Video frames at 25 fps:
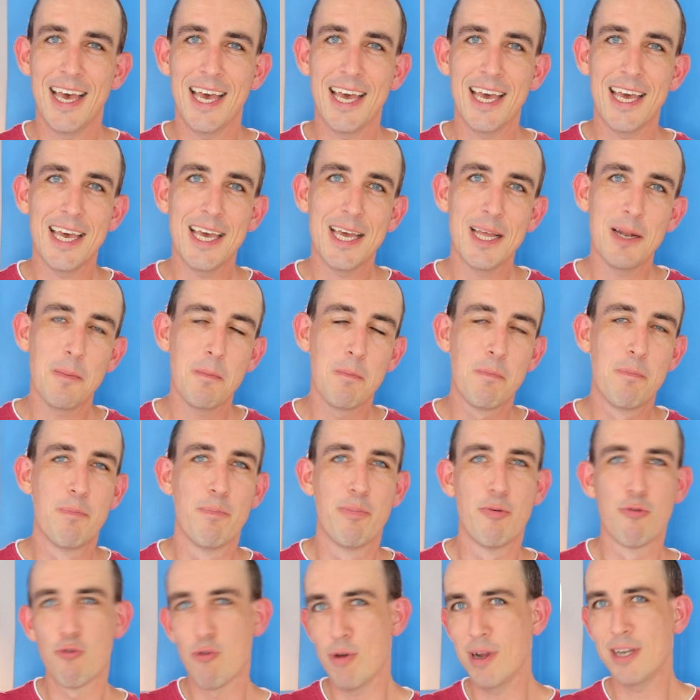In
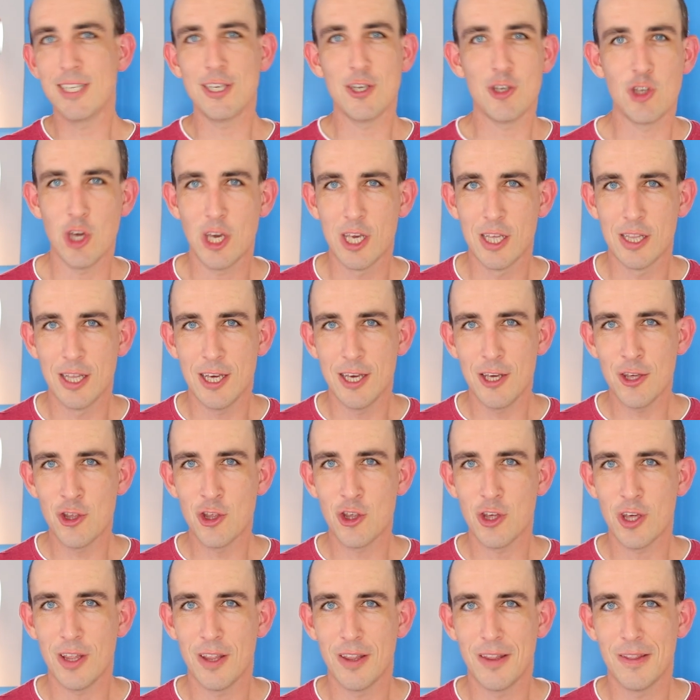British
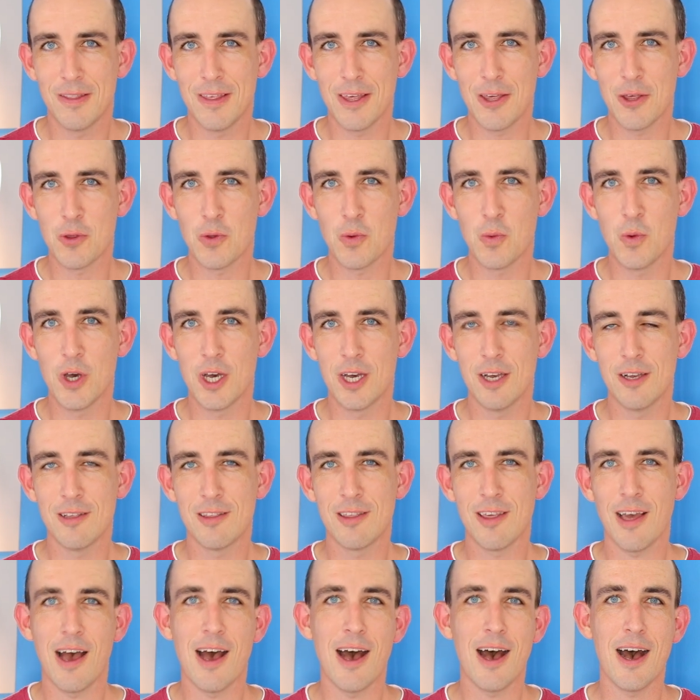English, these
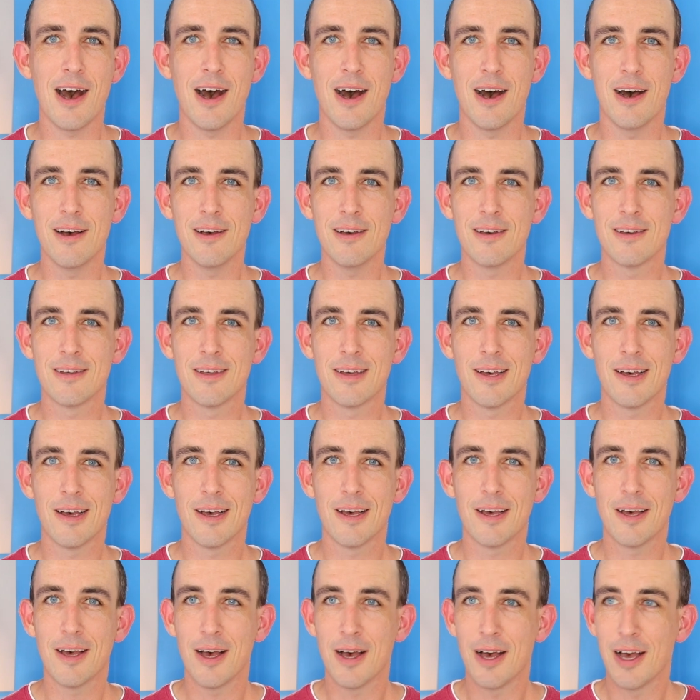words are,
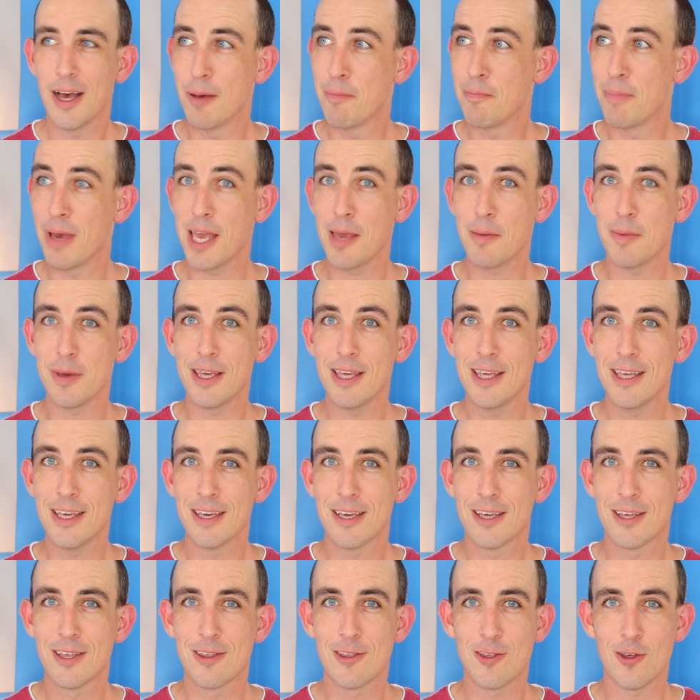a baby
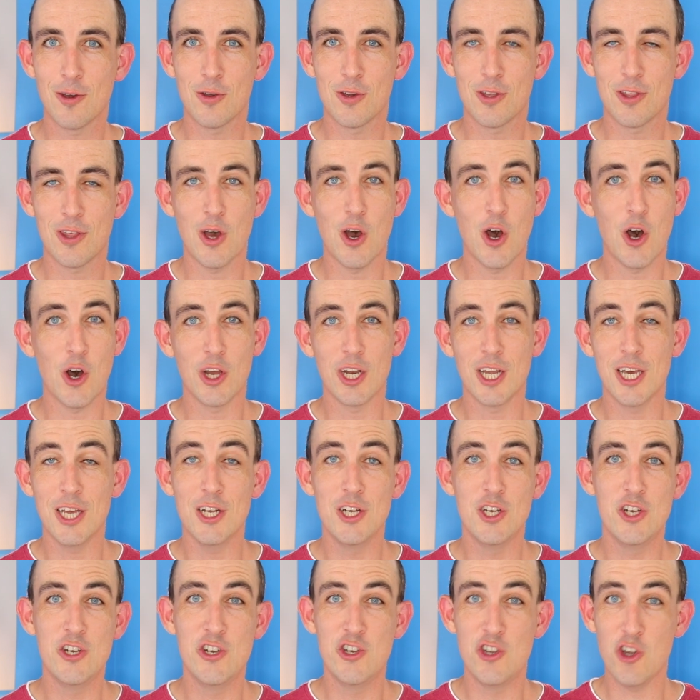sucks on a
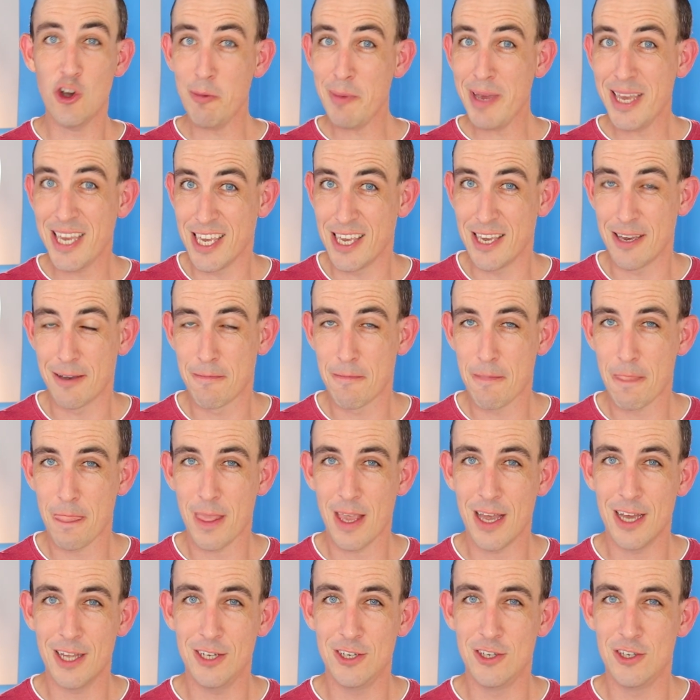dummy,
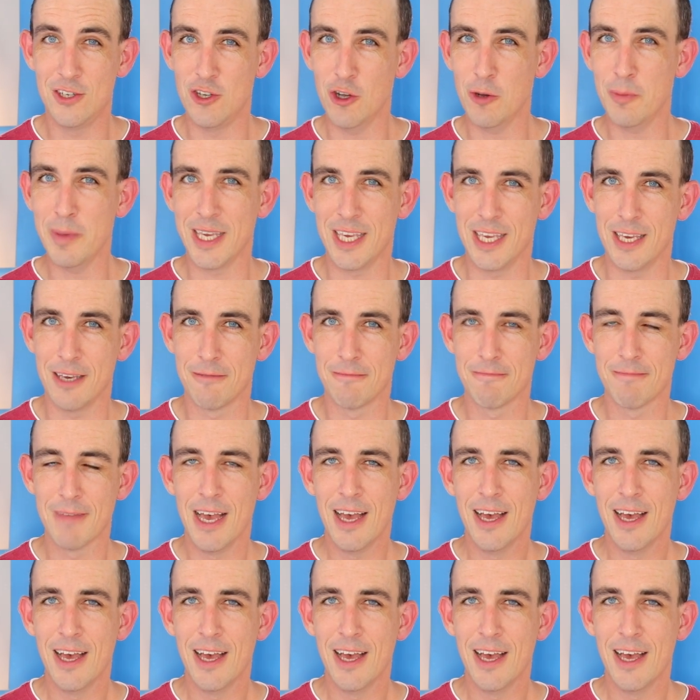a dummy.